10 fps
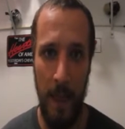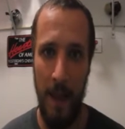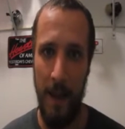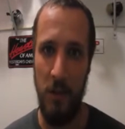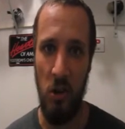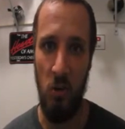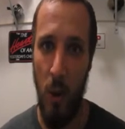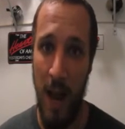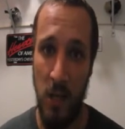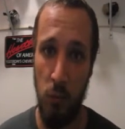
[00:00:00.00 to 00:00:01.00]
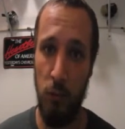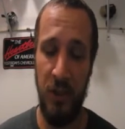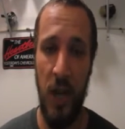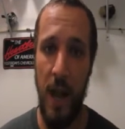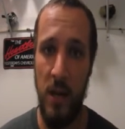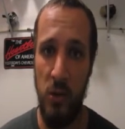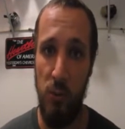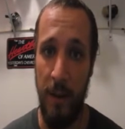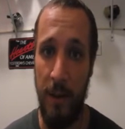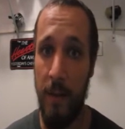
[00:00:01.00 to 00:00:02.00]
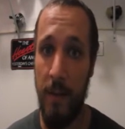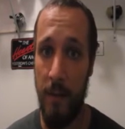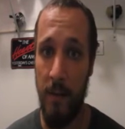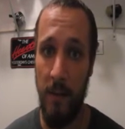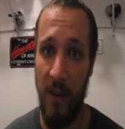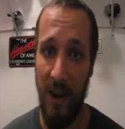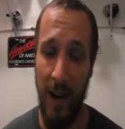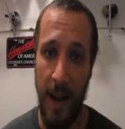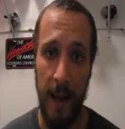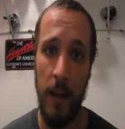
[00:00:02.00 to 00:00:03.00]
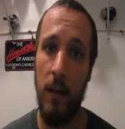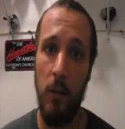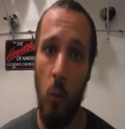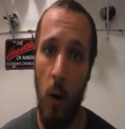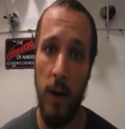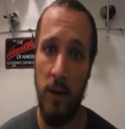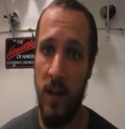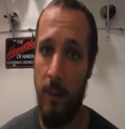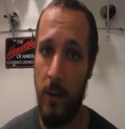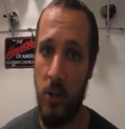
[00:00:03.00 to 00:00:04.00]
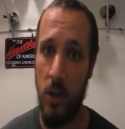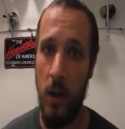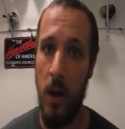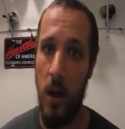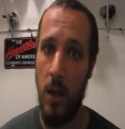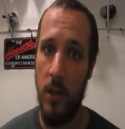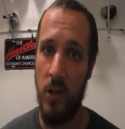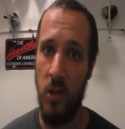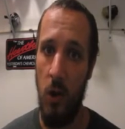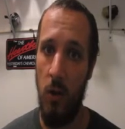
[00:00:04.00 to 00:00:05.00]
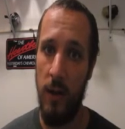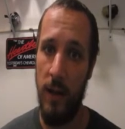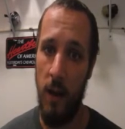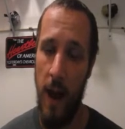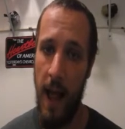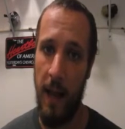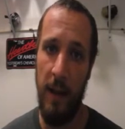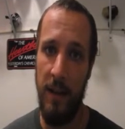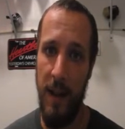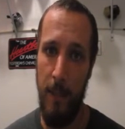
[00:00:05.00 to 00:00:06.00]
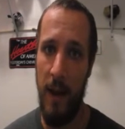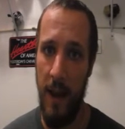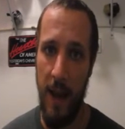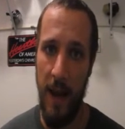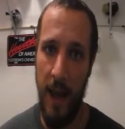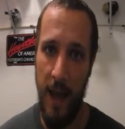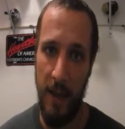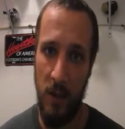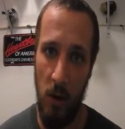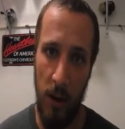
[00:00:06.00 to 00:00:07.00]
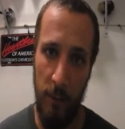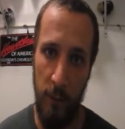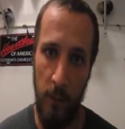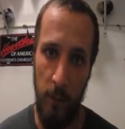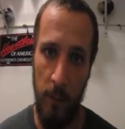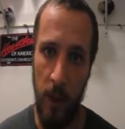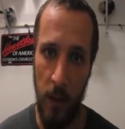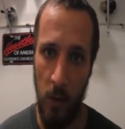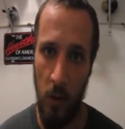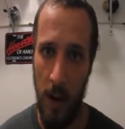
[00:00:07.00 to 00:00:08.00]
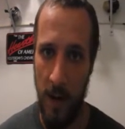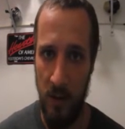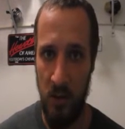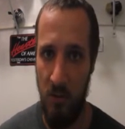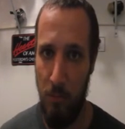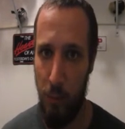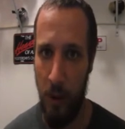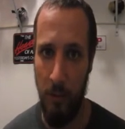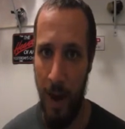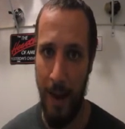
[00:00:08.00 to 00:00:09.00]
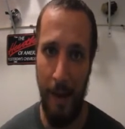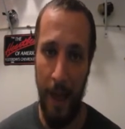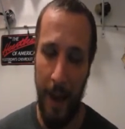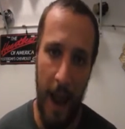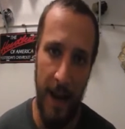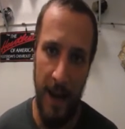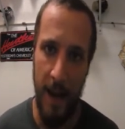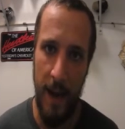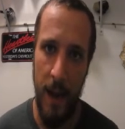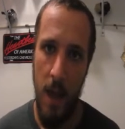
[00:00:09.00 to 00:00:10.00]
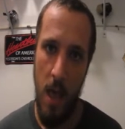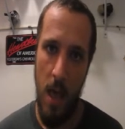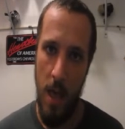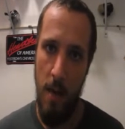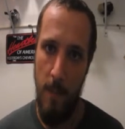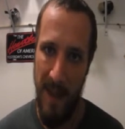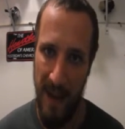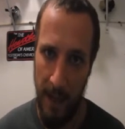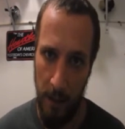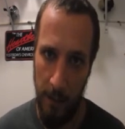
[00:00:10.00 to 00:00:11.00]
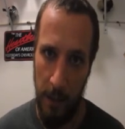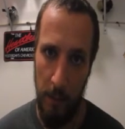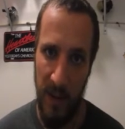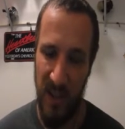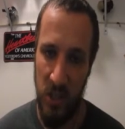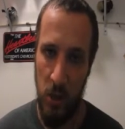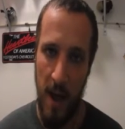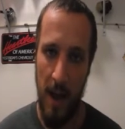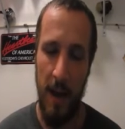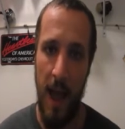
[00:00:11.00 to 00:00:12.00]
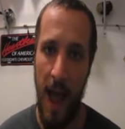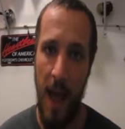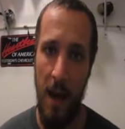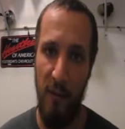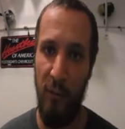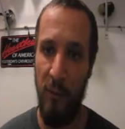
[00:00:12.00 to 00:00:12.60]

It's a gradual change with the varying water temperature. So you're not going to dip it in and turn it from green to blood red like I did immediately, because you're not going to have,